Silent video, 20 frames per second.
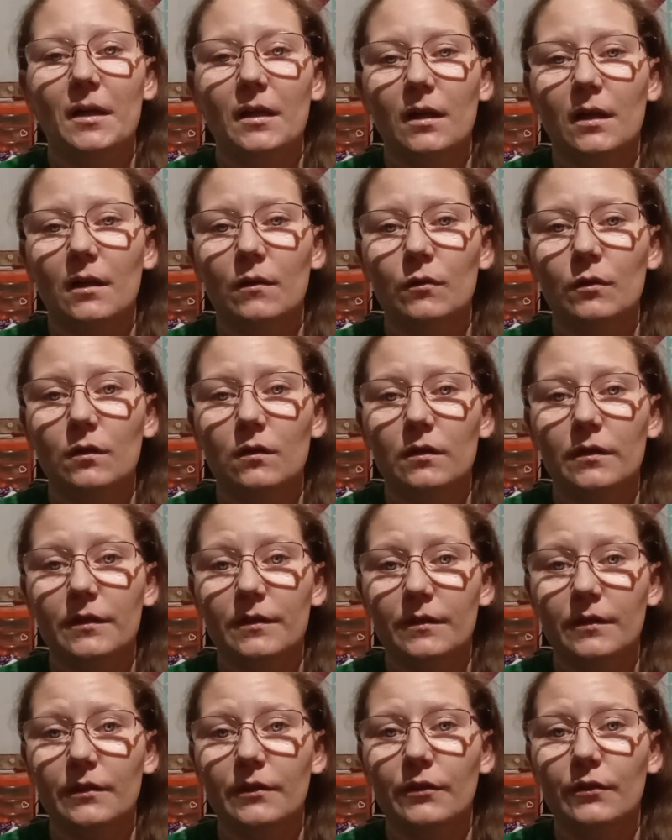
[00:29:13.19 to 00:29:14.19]
I will
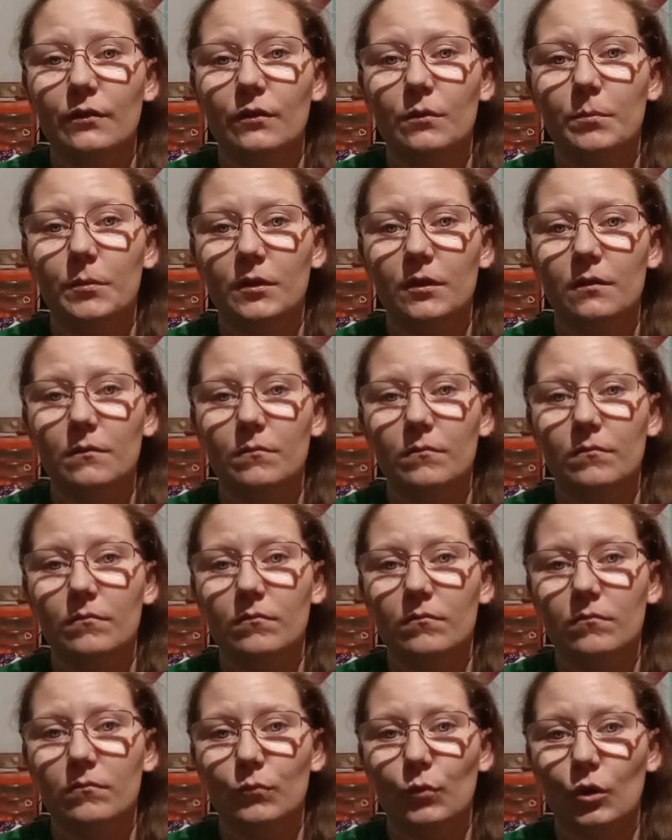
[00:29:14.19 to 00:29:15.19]
continue to put
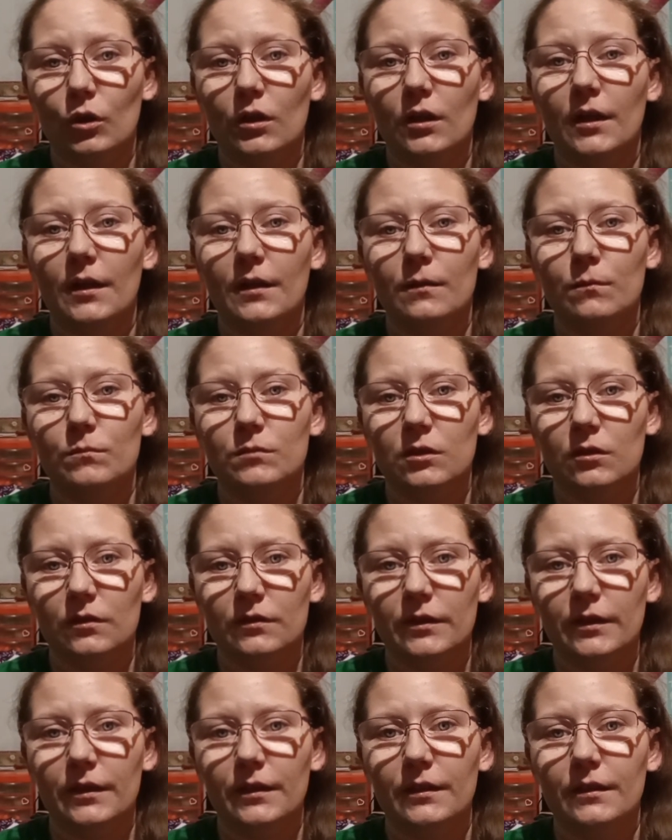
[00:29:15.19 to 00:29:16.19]
more items on
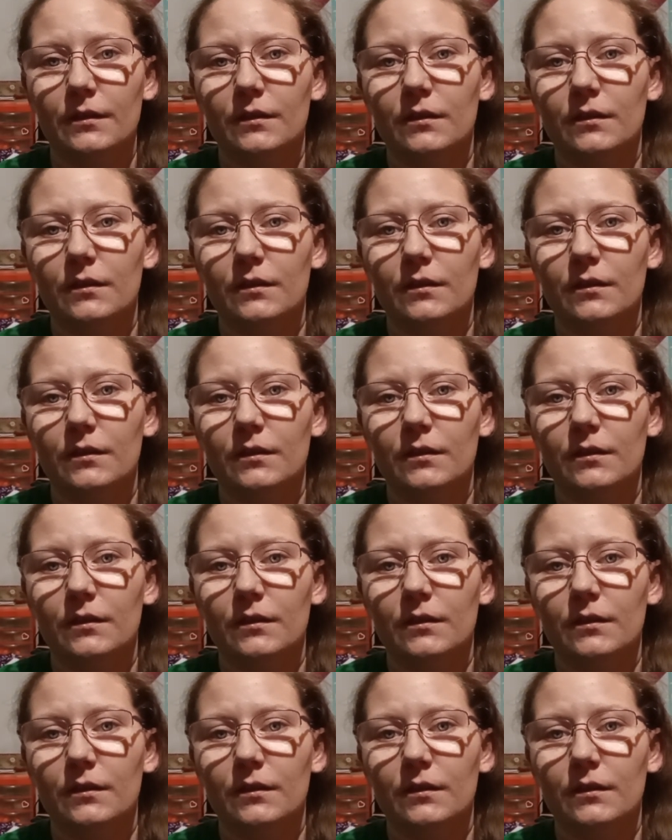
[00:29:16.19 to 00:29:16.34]
there,